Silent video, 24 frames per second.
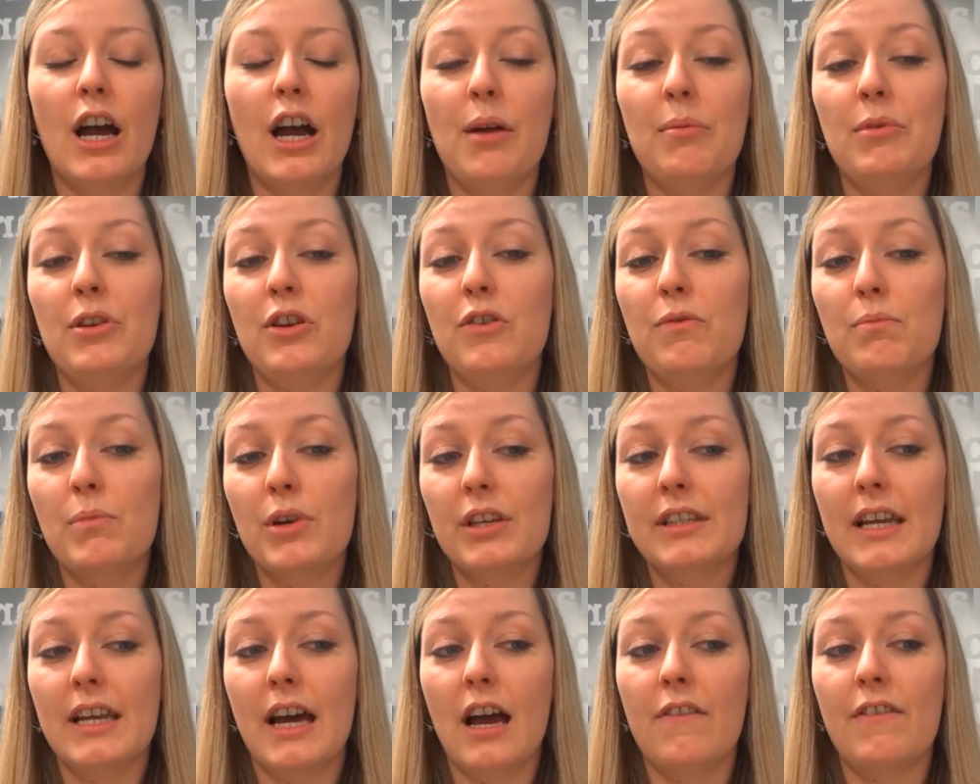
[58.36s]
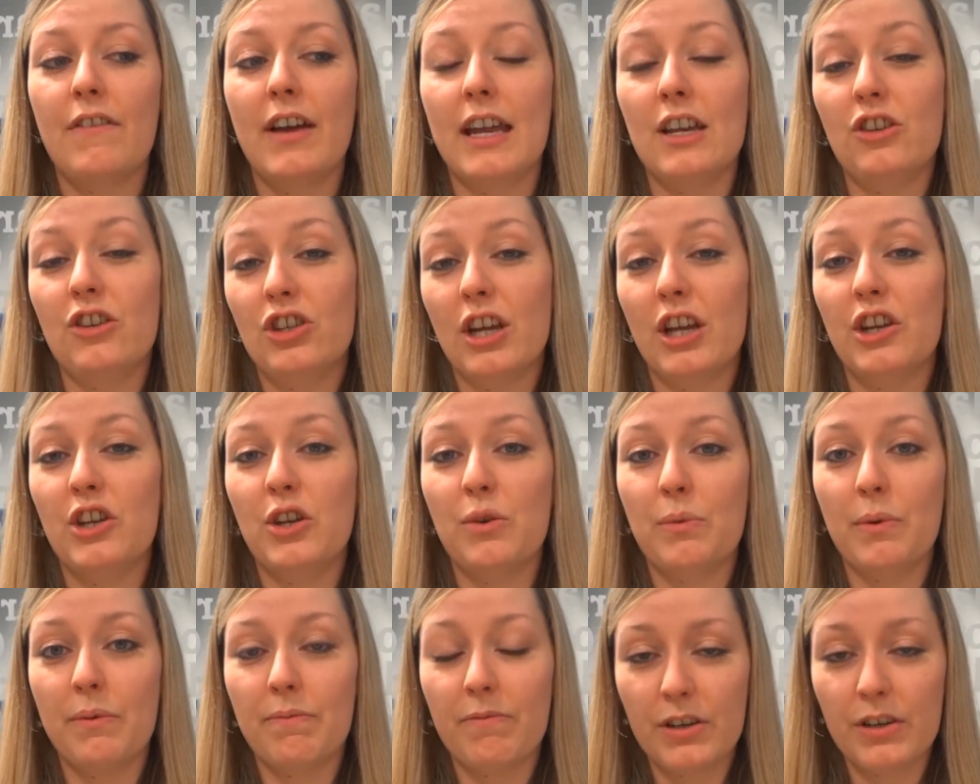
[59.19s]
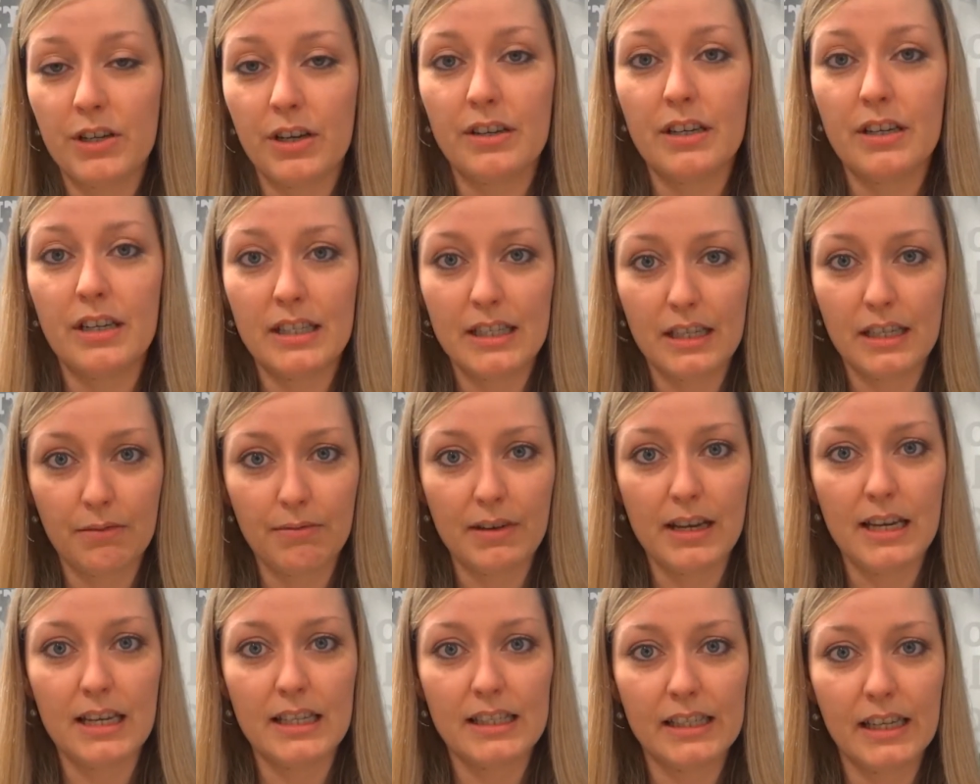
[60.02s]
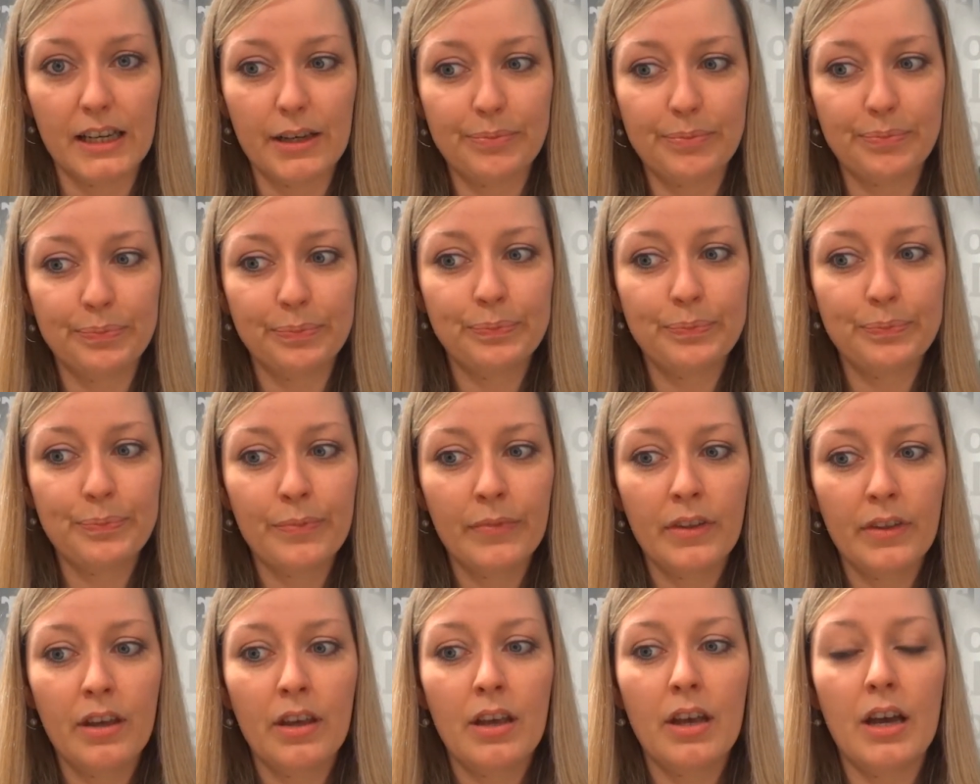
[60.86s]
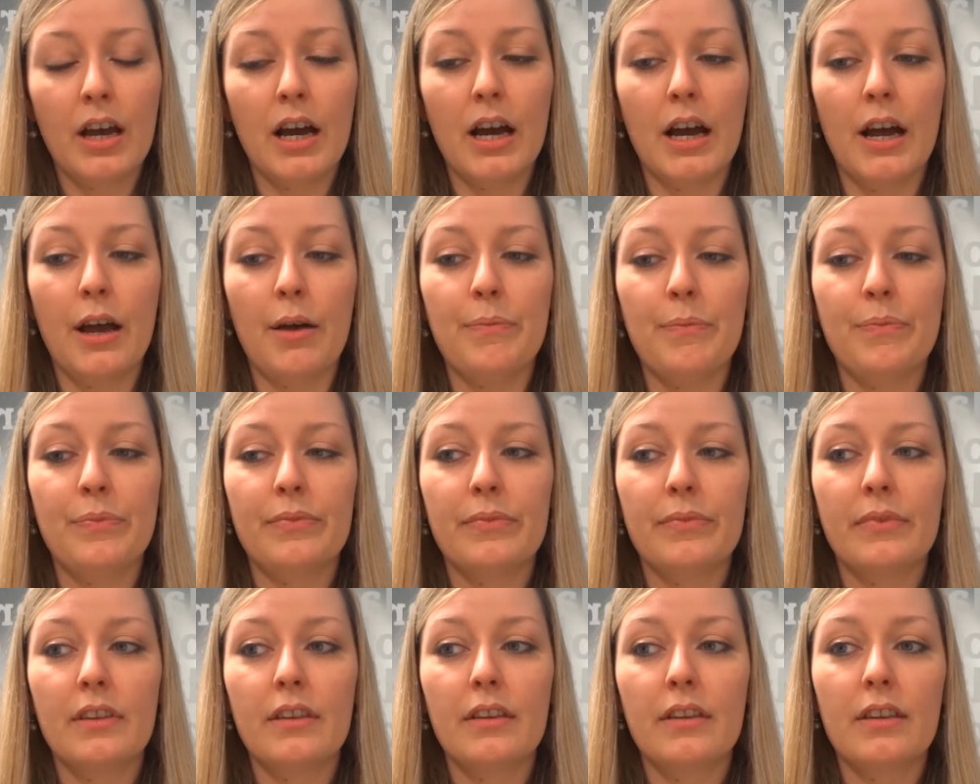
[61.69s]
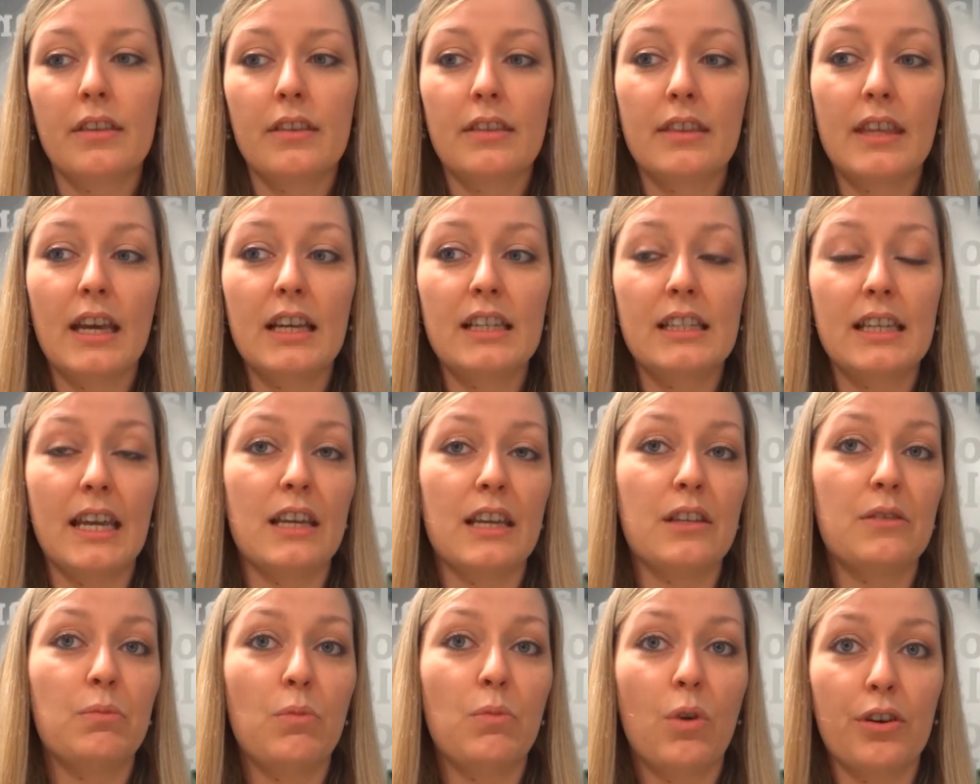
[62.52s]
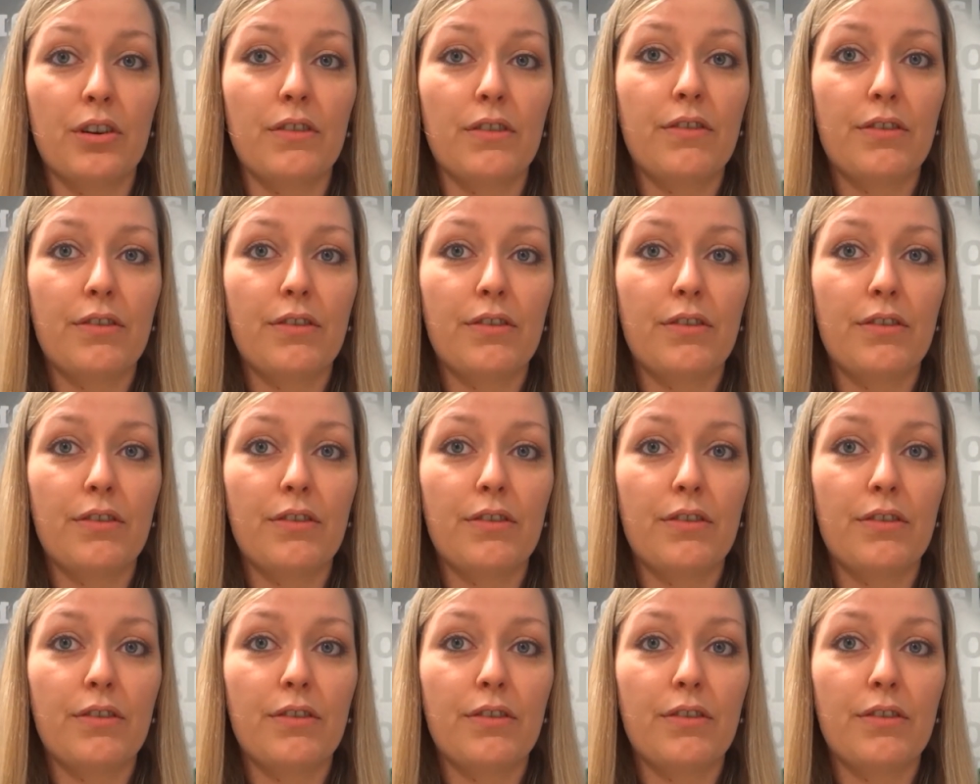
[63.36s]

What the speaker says: you must have a genuine redundancy reason. That is one of